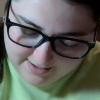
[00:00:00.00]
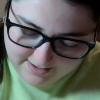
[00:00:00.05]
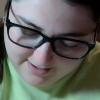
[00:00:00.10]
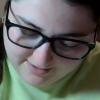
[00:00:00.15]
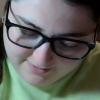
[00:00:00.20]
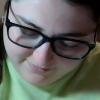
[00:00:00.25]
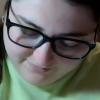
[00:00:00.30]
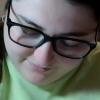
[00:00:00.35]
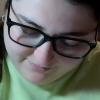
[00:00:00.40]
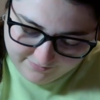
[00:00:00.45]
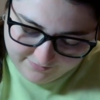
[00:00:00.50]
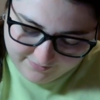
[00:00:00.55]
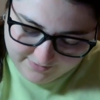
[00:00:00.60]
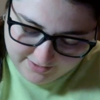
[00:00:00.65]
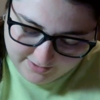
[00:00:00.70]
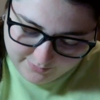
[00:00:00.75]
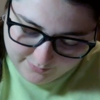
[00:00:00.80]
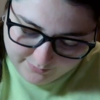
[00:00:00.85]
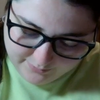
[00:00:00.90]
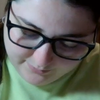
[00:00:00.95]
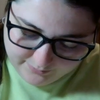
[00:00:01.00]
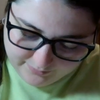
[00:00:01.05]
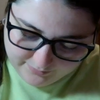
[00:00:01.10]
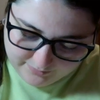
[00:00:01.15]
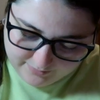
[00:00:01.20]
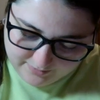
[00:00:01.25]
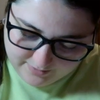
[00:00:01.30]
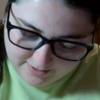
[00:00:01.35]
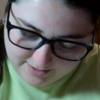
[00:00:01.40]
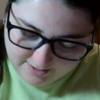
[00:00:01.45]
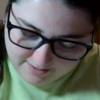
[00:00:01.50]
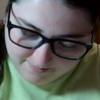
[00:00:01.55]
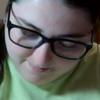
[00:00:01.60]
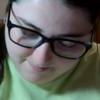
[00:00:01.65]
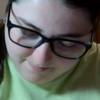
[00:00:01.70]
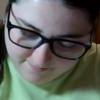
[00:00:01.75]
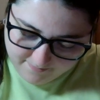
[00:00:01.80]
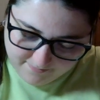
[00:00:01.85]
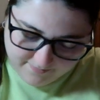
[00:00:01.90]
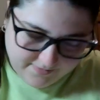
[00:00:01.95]
F equals
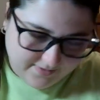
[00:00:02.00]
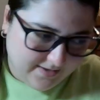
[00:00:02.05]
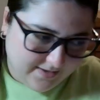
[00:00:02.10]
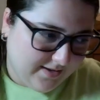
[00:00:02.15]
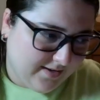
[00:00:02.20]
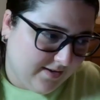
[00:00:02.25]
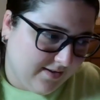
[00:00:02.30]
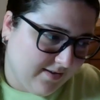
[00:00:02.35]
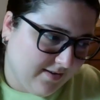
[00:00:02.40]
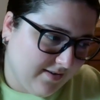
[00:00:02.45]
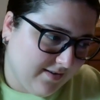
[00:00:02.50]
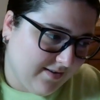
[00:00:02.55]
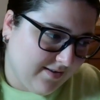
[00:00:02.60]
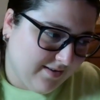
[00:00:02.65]
mv